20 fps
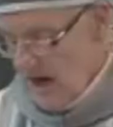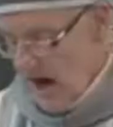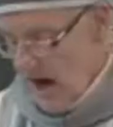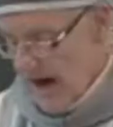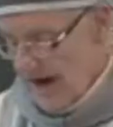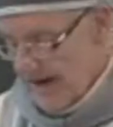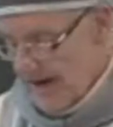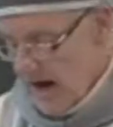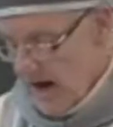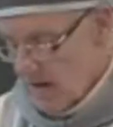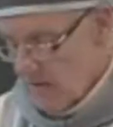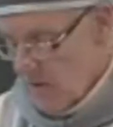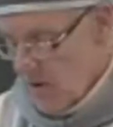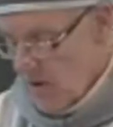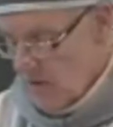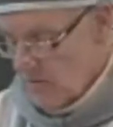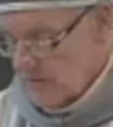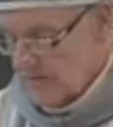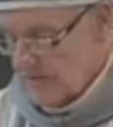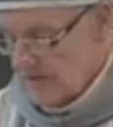on our
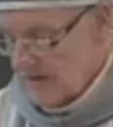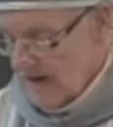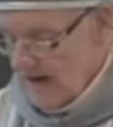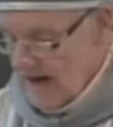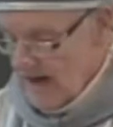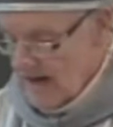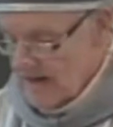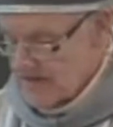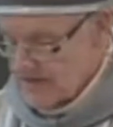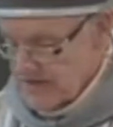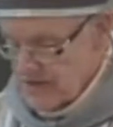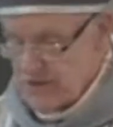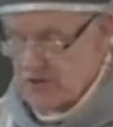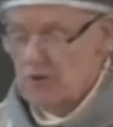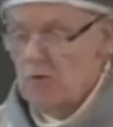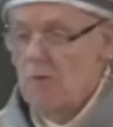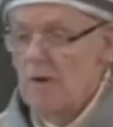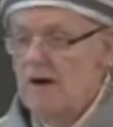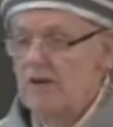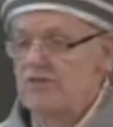own
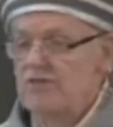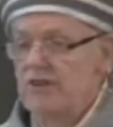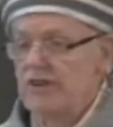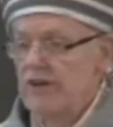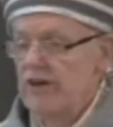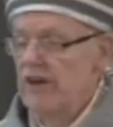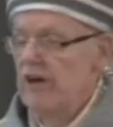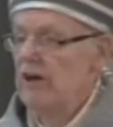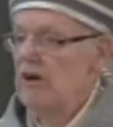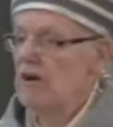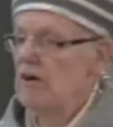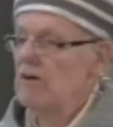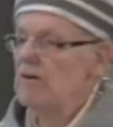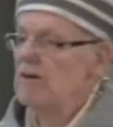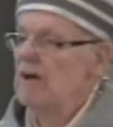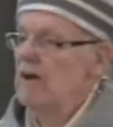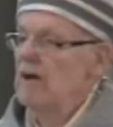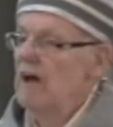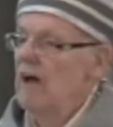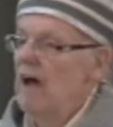situation
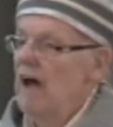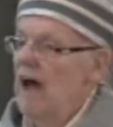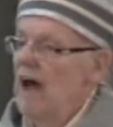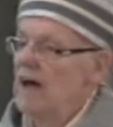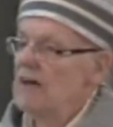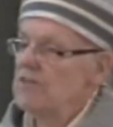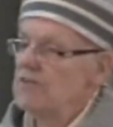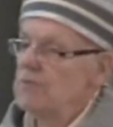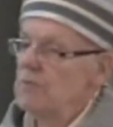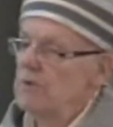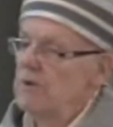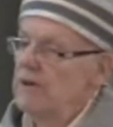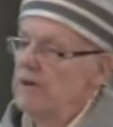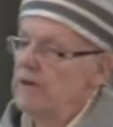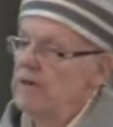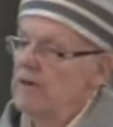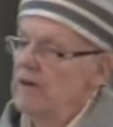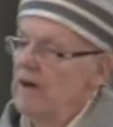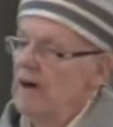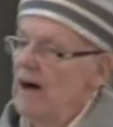here as
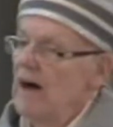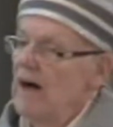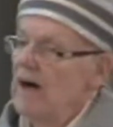we